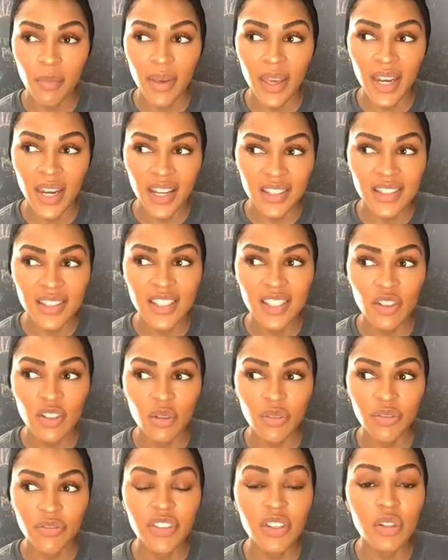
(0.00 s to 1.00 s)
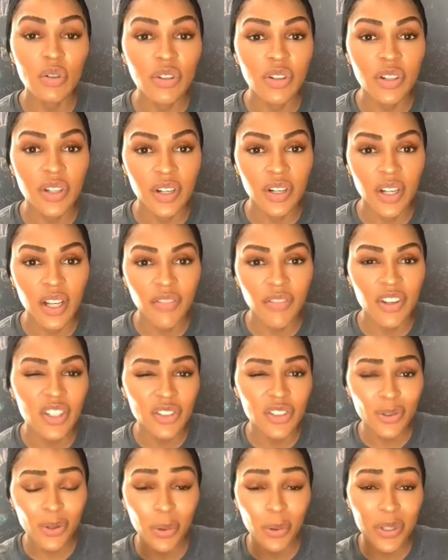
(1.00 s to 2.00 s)
I still feel good enough. I
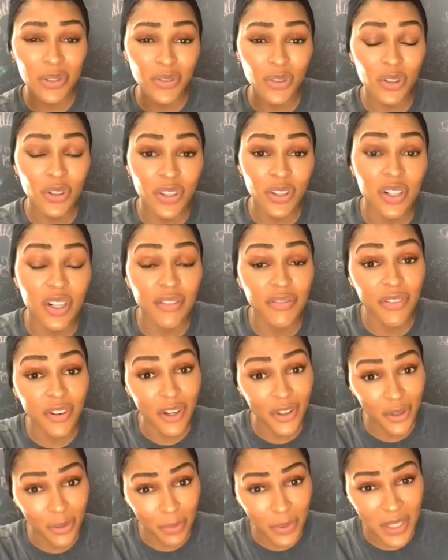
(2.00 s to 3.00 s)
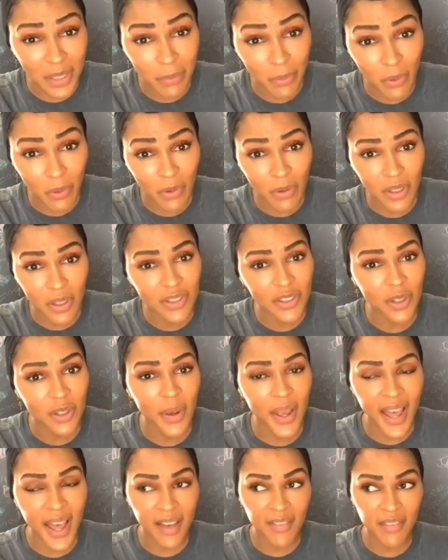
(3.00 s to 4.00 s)
just don't always feel good enough for other people. And so
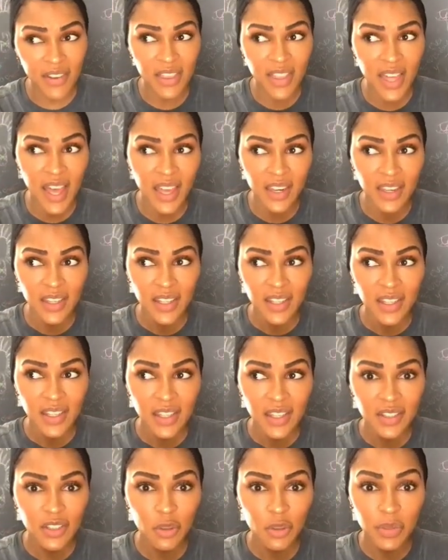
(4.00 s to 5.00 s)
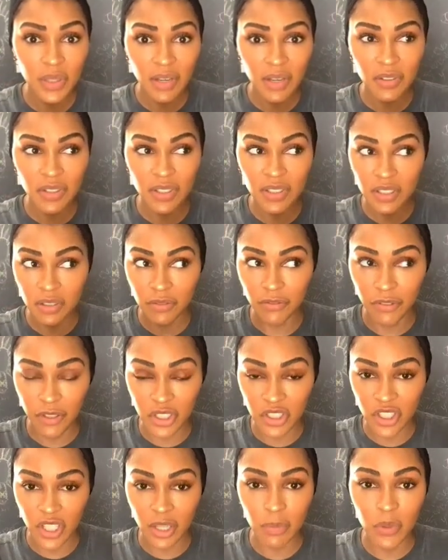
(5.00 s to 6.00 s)
having that, to be able to
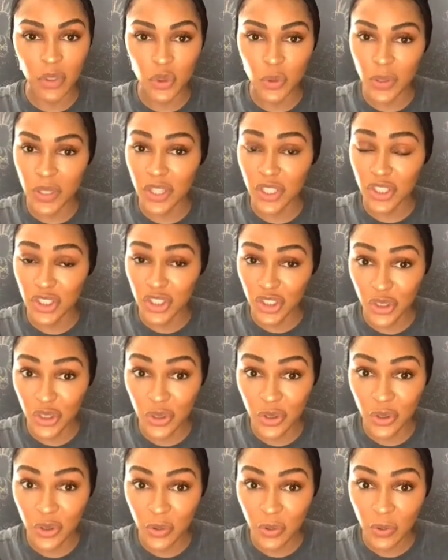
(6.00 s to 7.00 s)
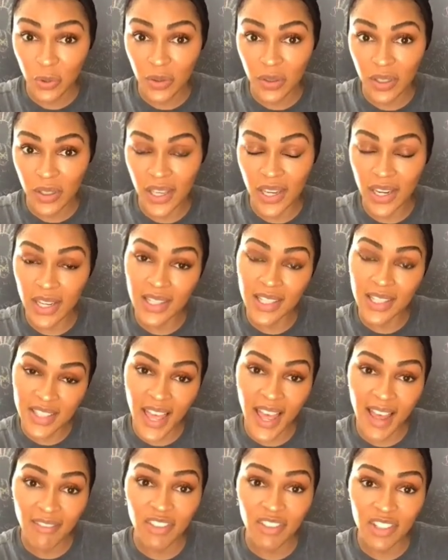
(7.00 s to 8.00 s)
differentiate between the two and at least
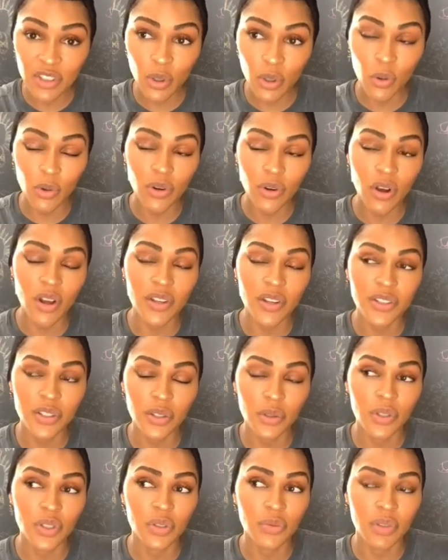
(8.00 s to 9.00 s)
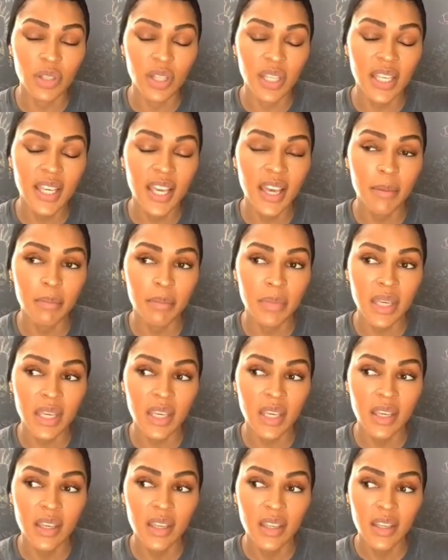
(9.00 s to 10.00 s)
have this to hold on to, has really kept
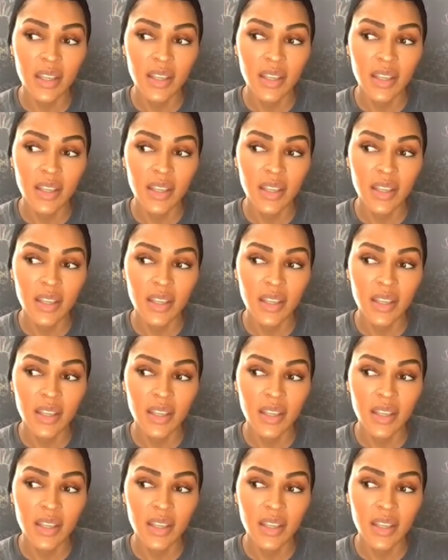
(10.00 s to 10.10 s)
me